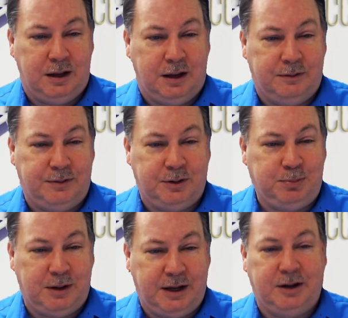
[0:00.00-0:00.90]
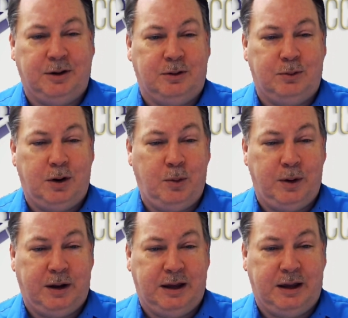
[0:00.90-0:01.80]
And if they're planning on
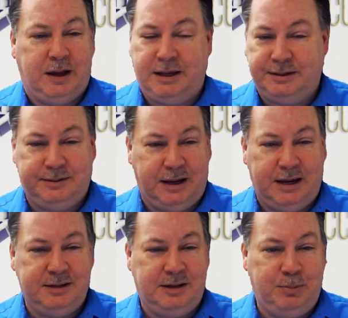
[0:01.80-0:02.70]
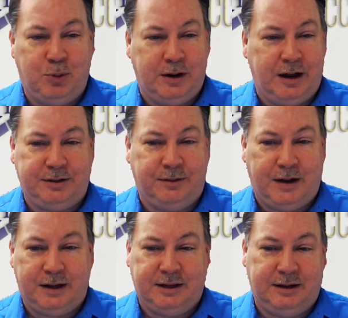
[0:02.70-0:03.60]
growing, it can easily point
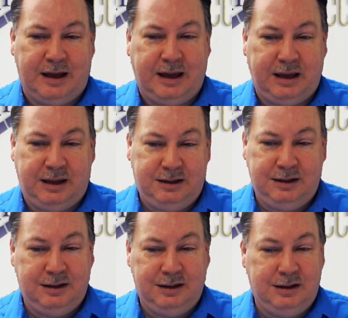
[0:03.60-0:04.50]
out the fact that, hey,